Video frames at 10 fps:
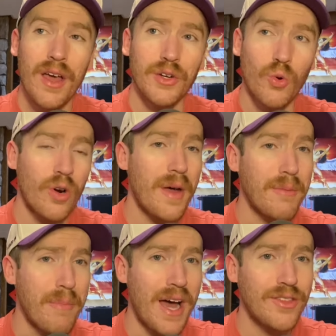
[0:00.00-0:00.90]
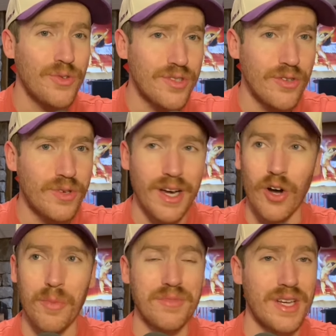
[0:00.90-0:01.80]
And quarterback Matthew Sluka, I
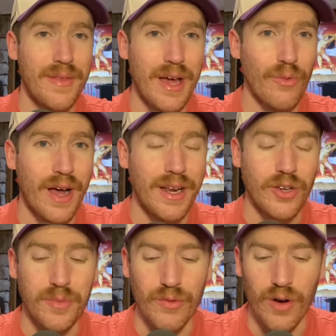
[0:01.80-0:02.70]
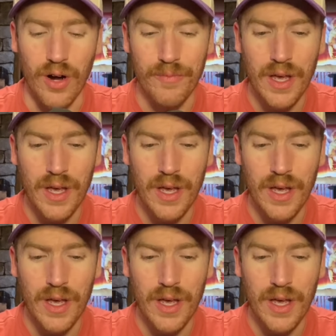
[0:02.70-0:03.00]
hope I'm saying that right, I could be wrong,